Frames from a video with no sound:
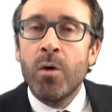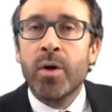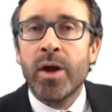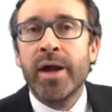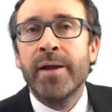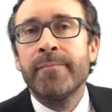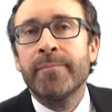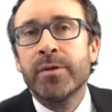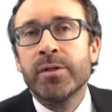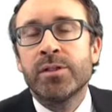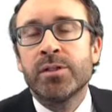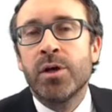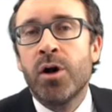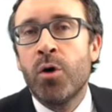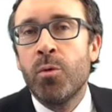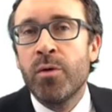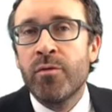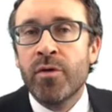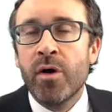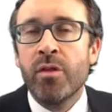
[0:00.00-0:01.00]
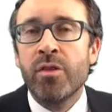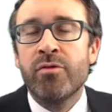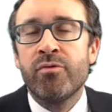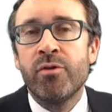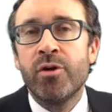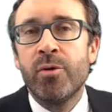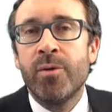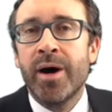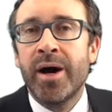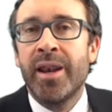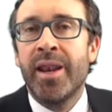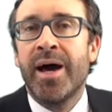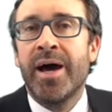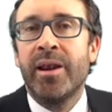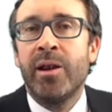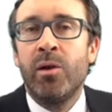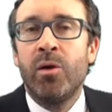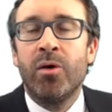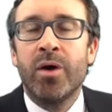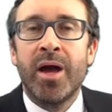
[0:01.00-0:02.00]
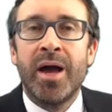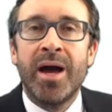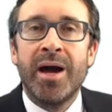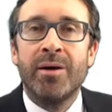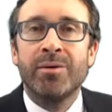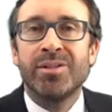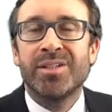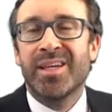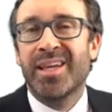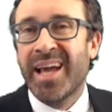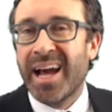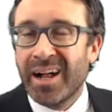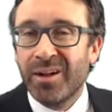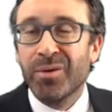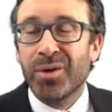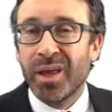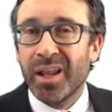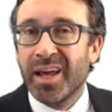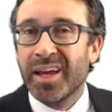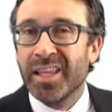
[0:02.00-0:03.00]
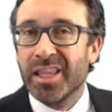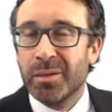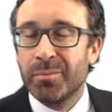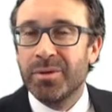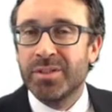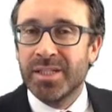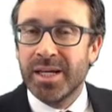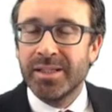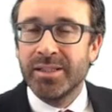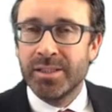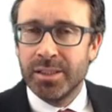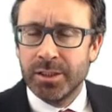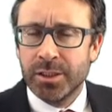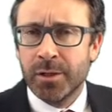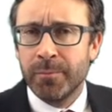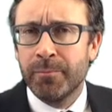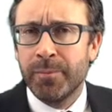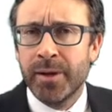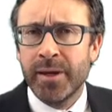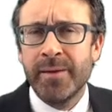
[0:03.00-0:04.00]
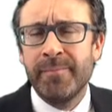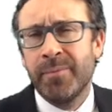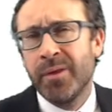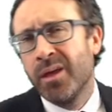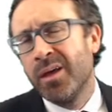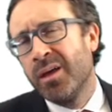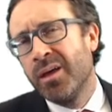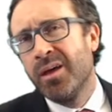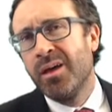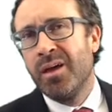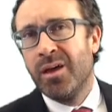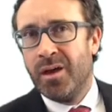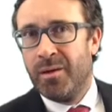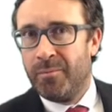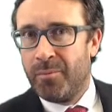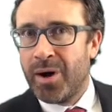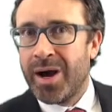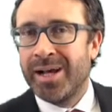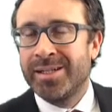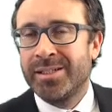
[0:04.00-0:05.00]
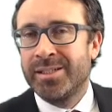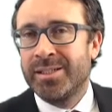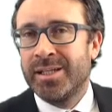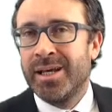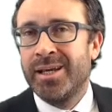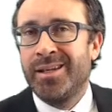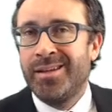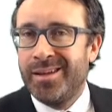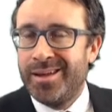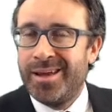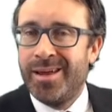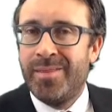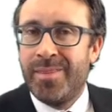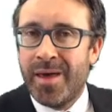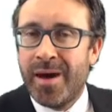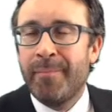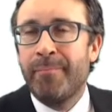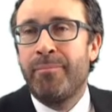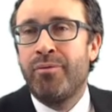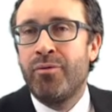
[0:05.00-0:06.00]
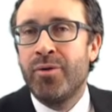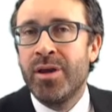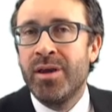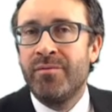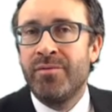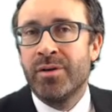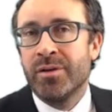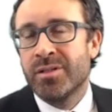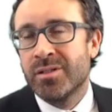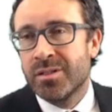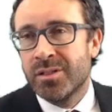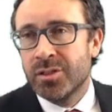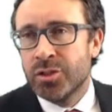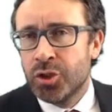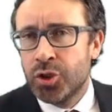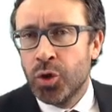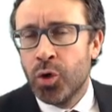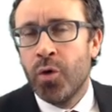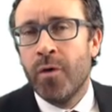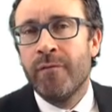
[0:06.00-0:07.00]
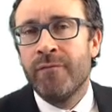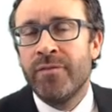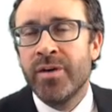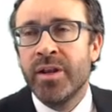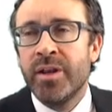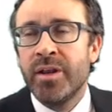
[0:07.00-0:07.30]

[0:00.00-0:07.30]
Okay, so we've gone through and had a look how to calculate the percentage complete. But as I said in that previous short